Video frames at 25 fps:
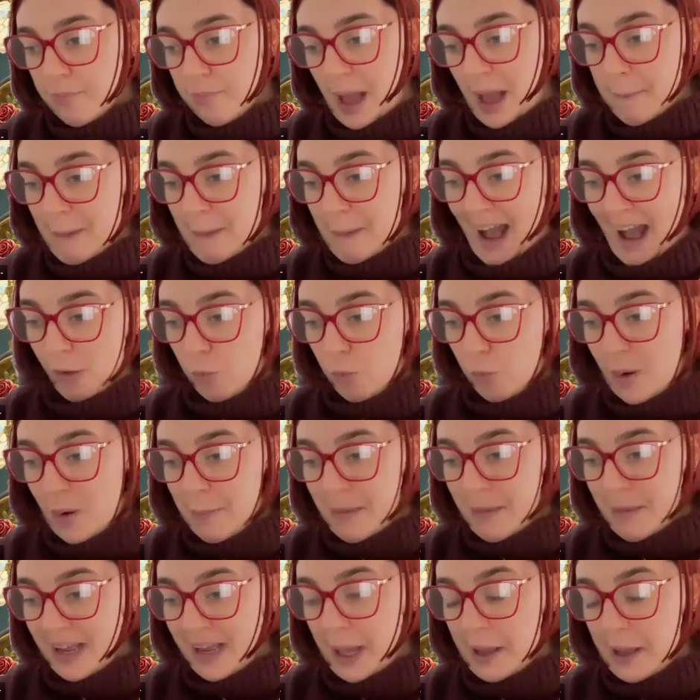about
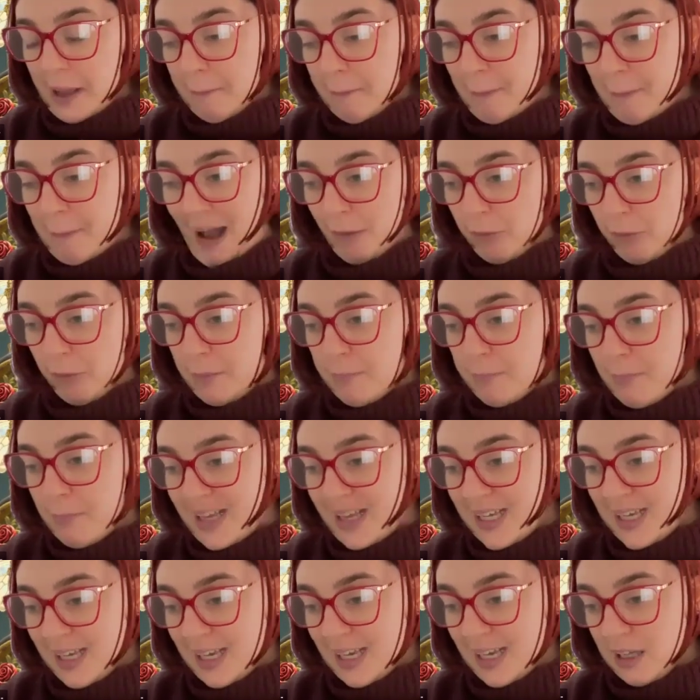women in power,
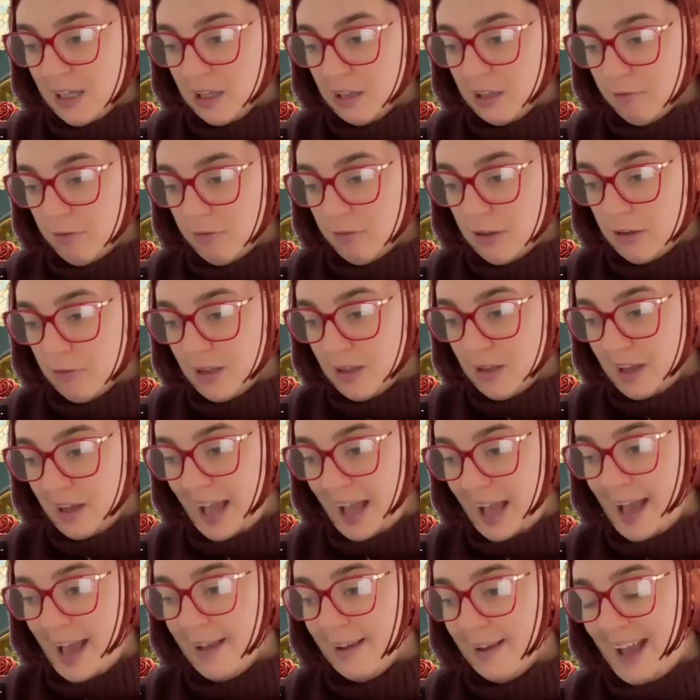media
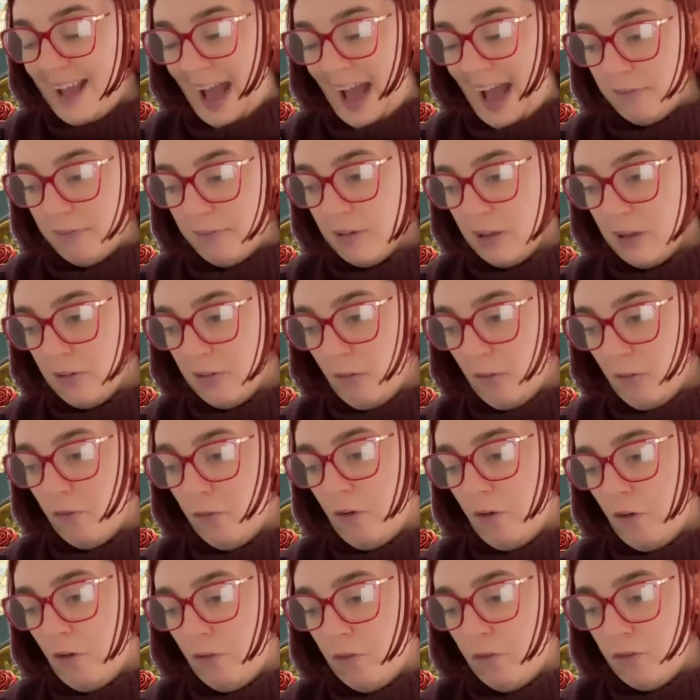scrutiny and cancel
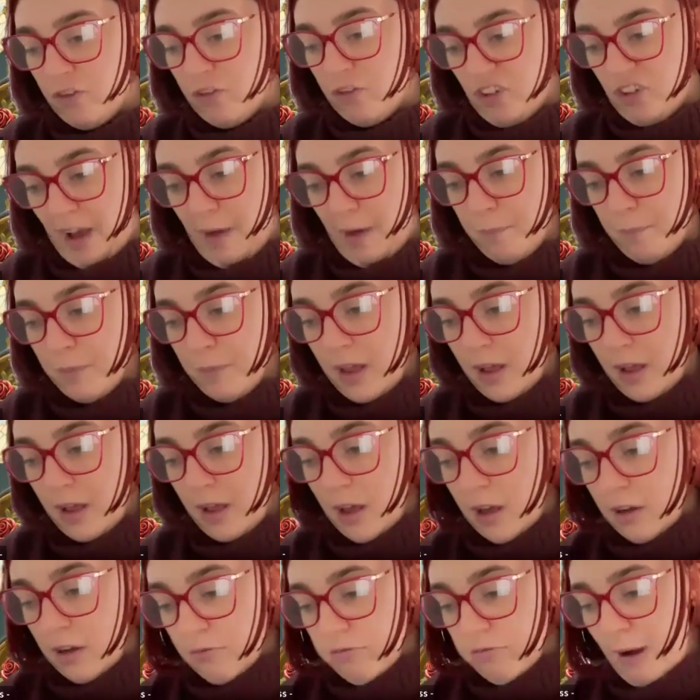culture.
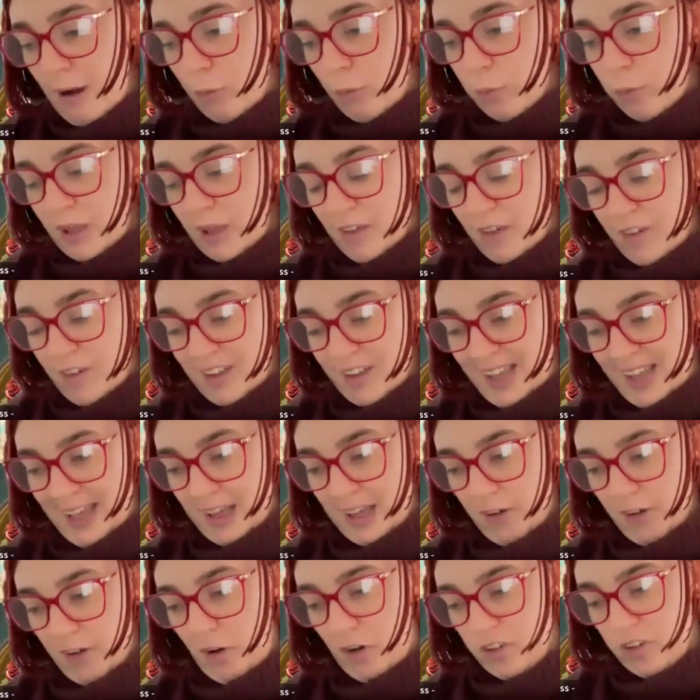Quotes for
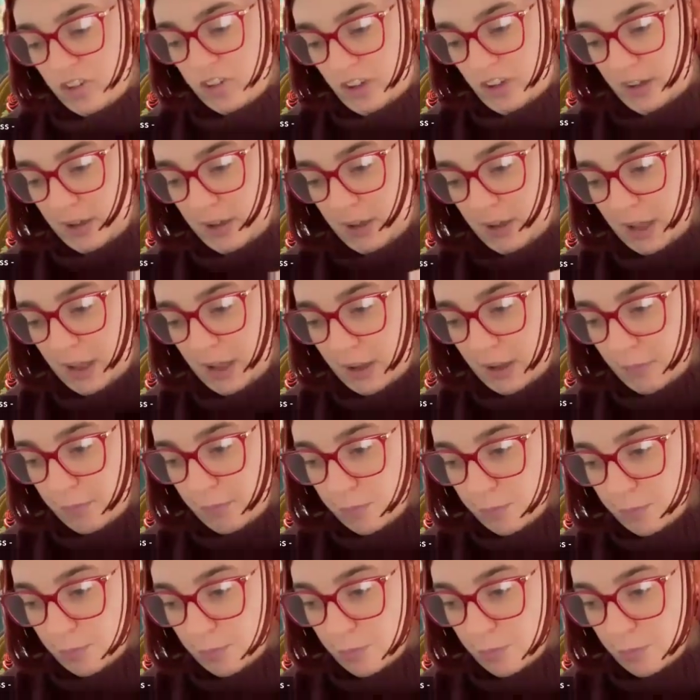discussions.